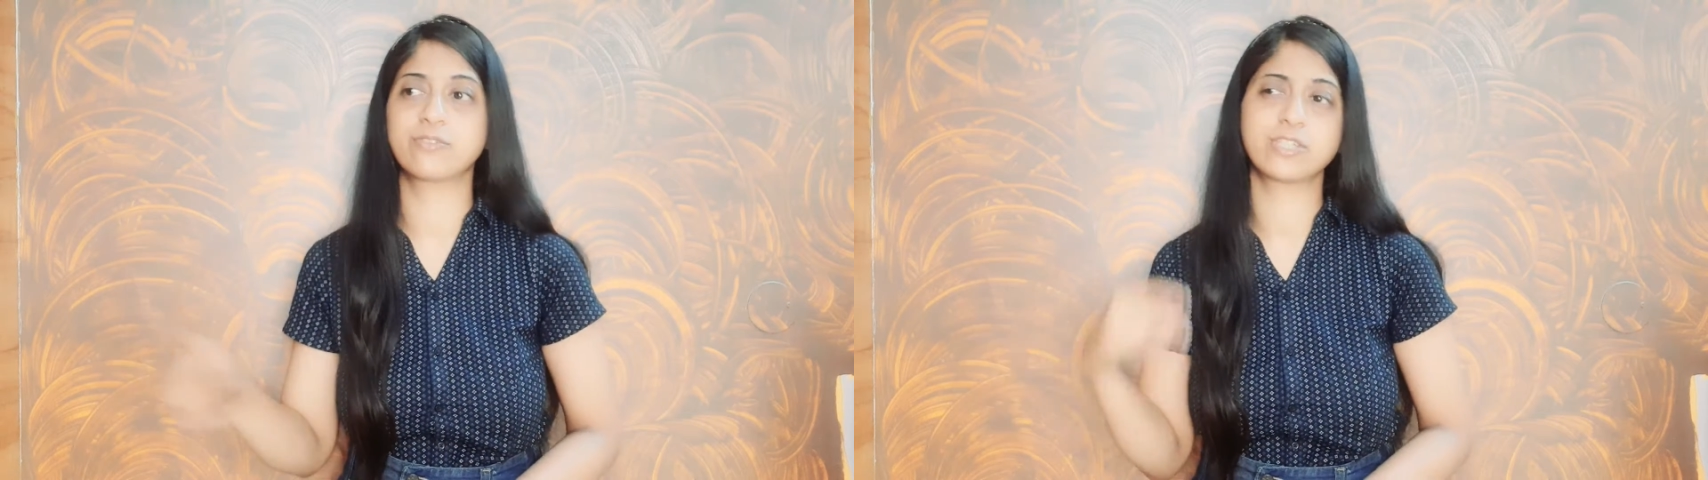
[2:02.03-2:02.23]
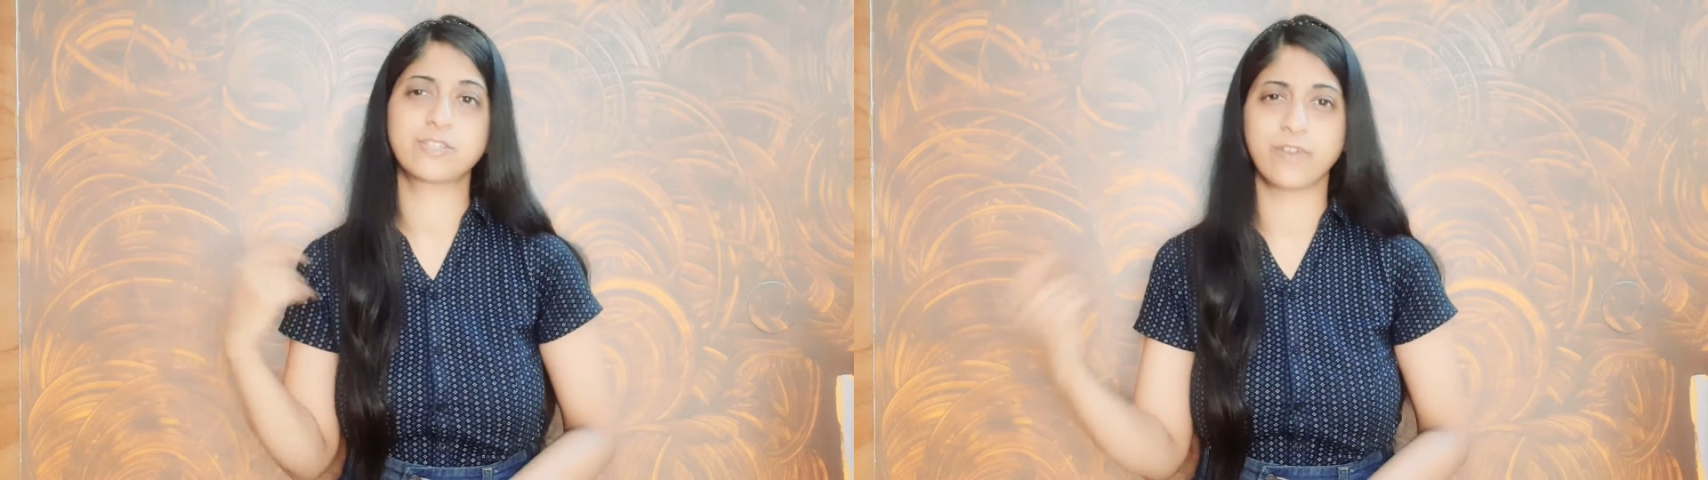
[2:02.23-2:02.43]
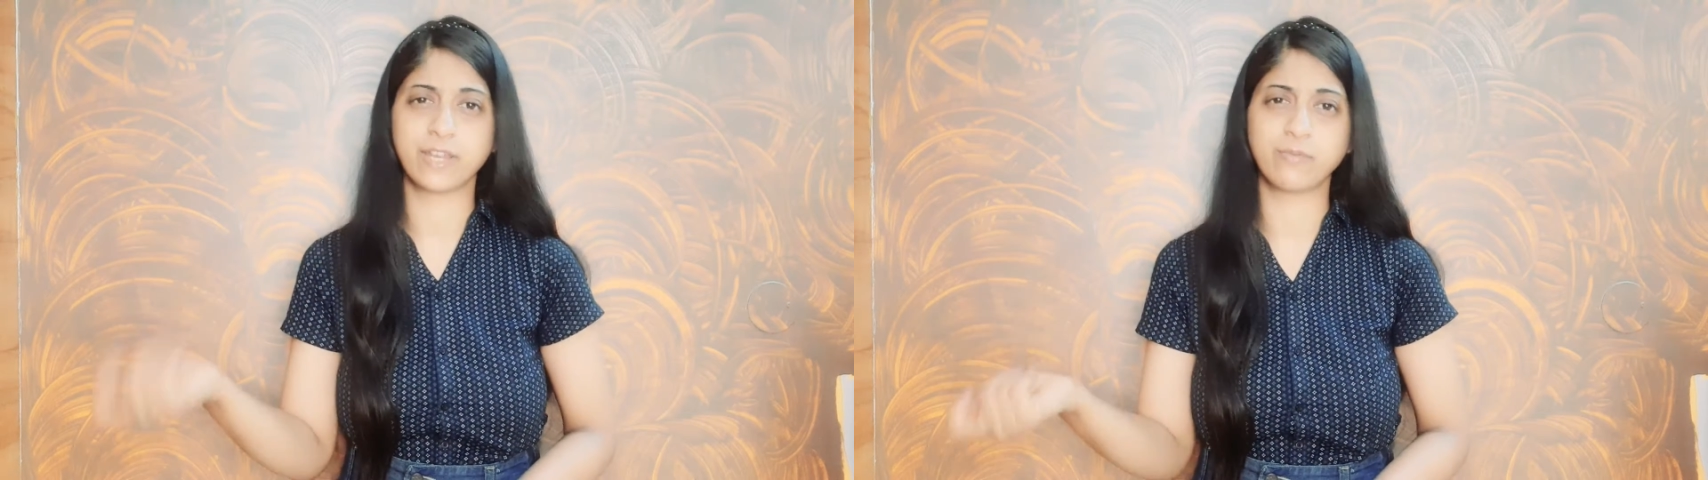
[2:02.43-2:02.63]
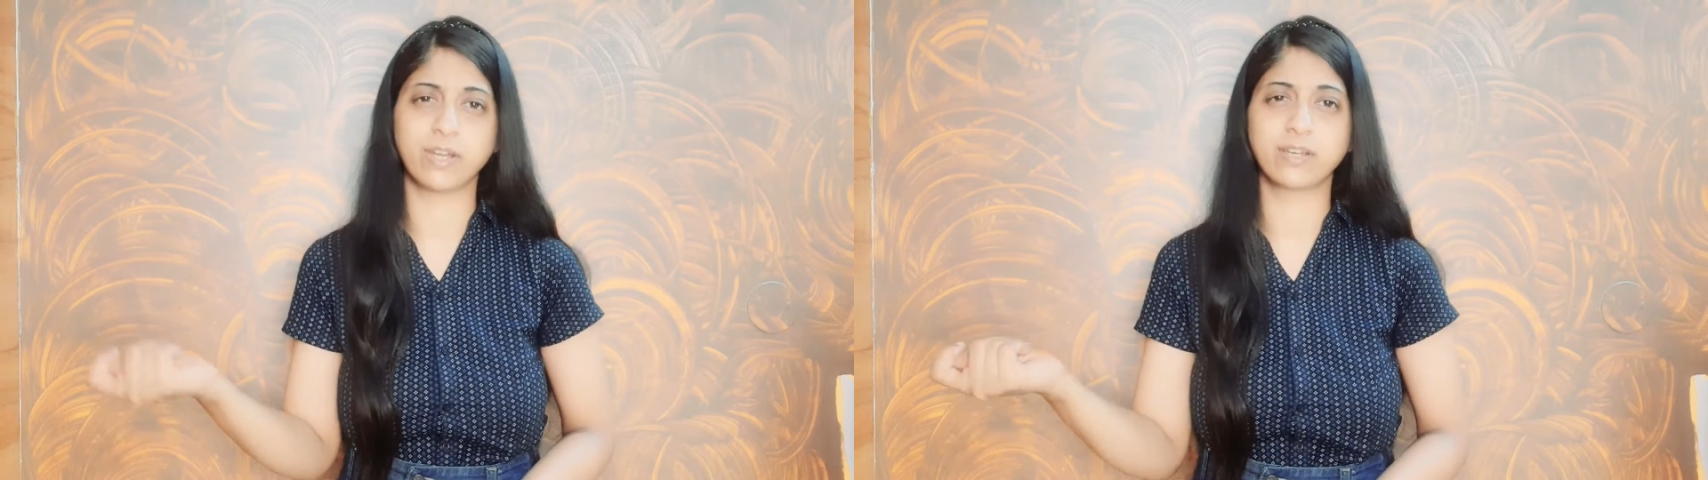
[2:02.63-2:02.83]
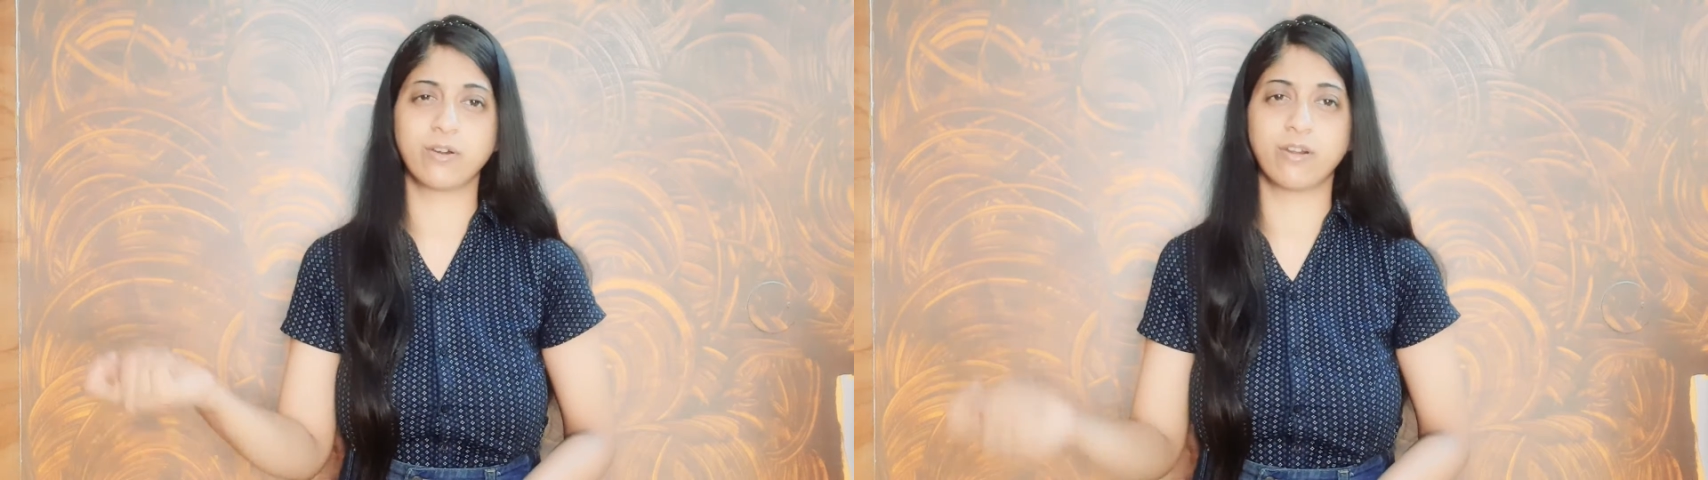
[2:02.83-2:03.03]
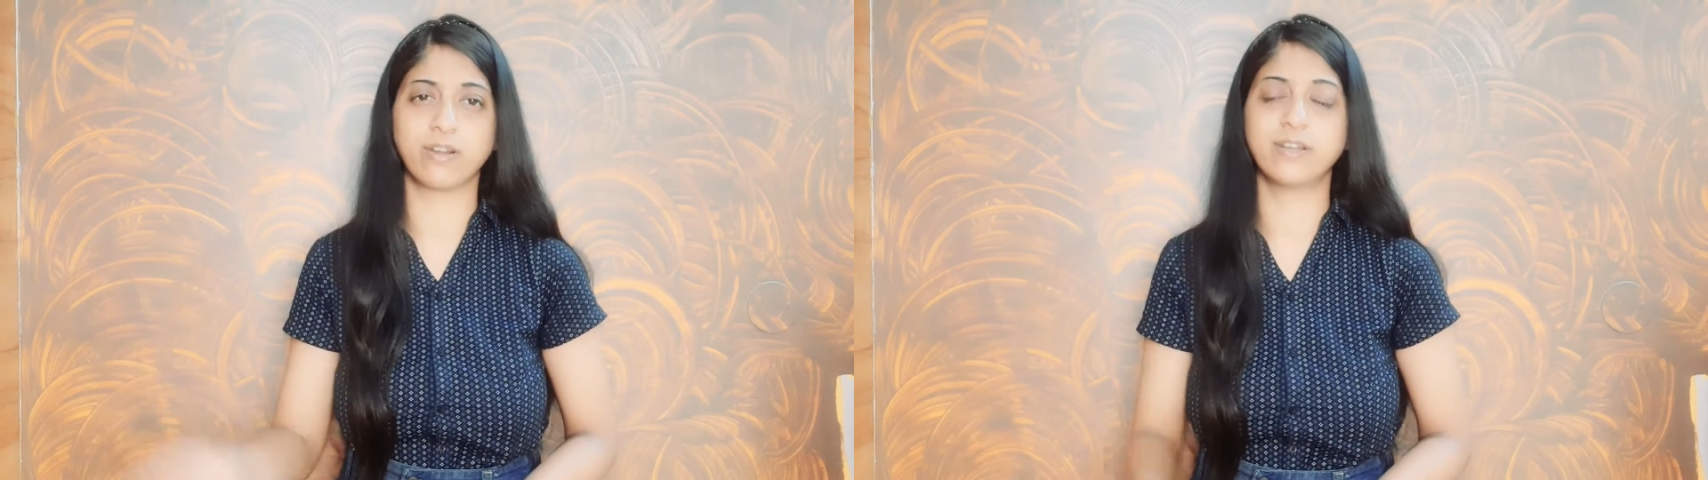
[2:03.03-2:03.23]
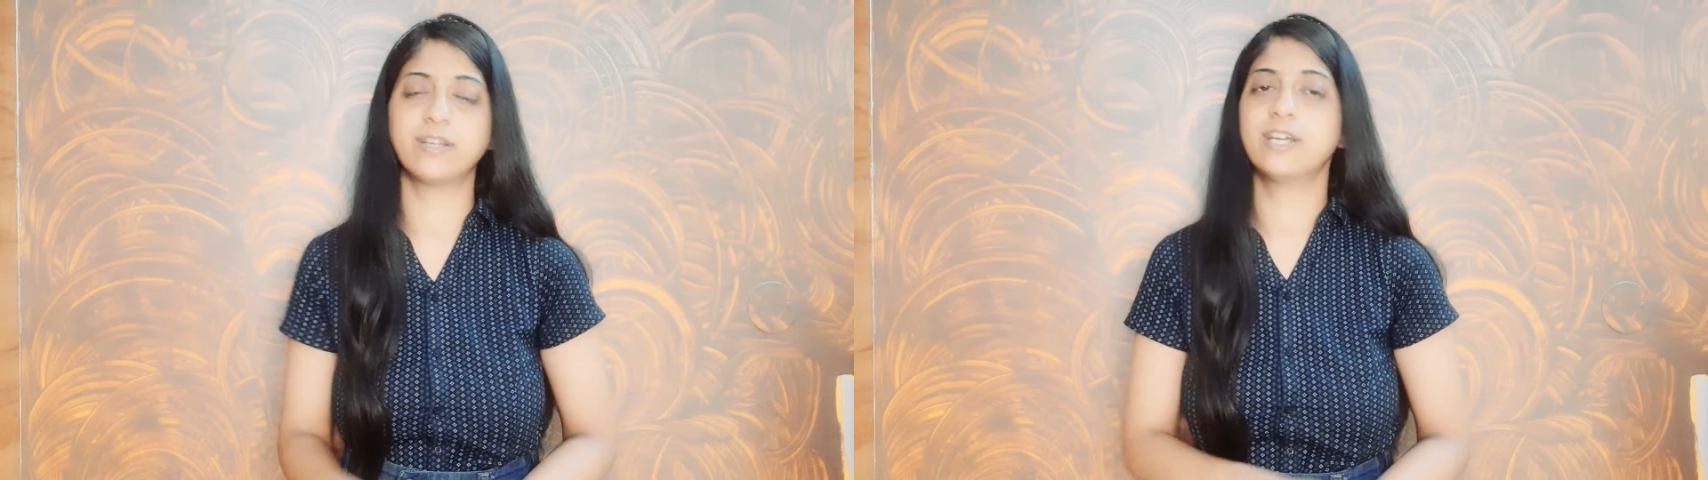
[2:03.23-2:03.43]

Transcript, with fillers: just find one corner,